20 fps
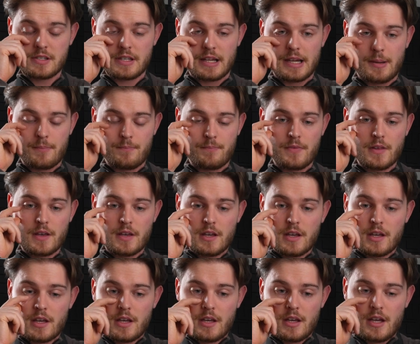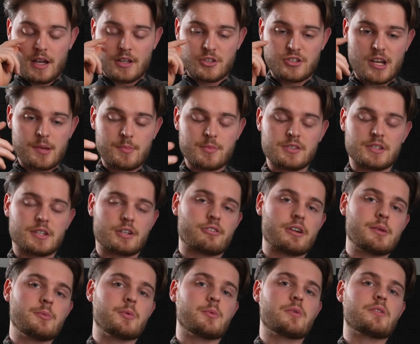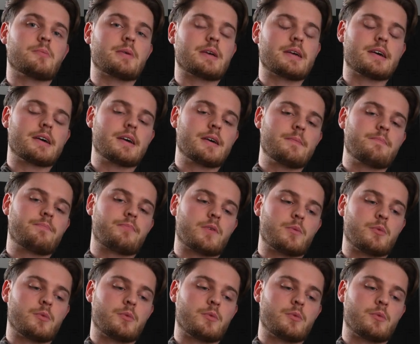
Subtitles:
And Jamie's in agreement with me here.